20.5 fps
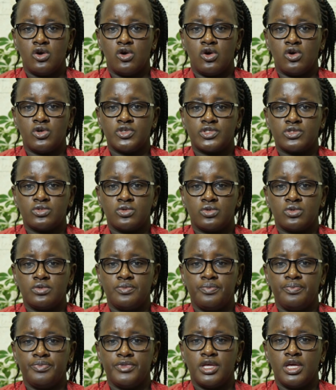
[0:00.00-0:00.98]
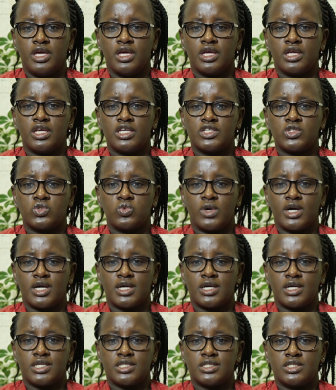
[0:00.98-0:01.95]
Also,
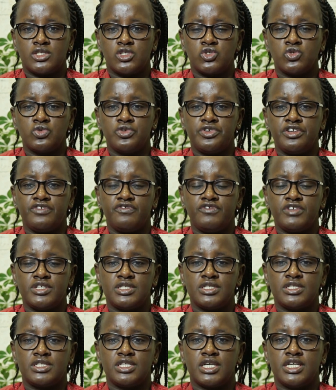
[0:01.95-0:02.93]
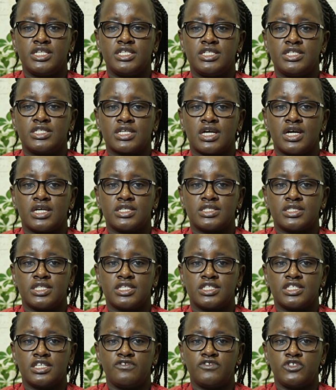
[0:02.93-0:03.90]
caseworkers should revisit and discuss the
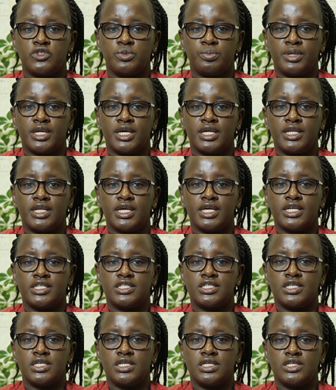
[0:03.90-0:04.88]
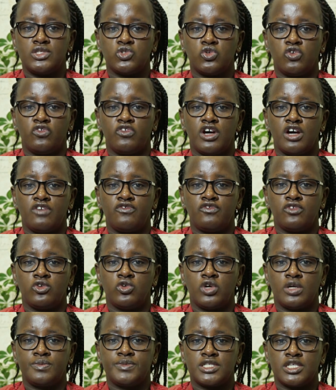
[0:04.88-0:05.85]
safety plan at each of her
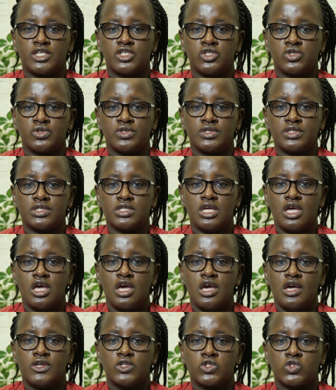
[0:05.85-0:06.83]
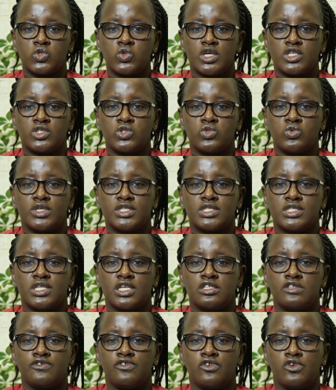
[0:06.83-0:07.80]
follow-up sessions so as to
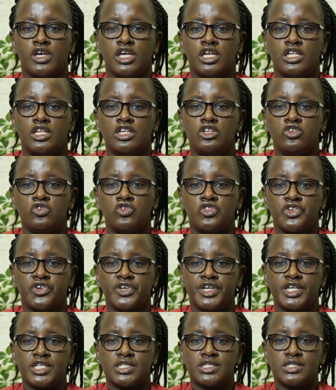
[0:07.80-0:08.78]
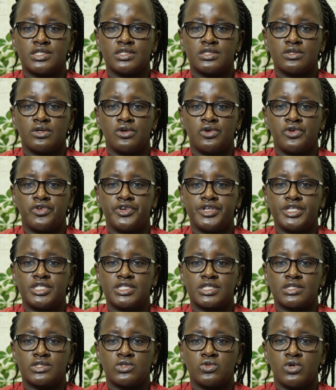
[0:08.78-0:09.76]
assess for any new threats or
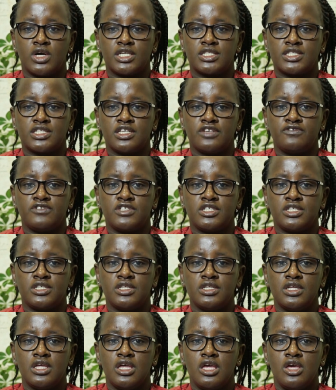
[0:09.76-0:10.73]
risks to her safety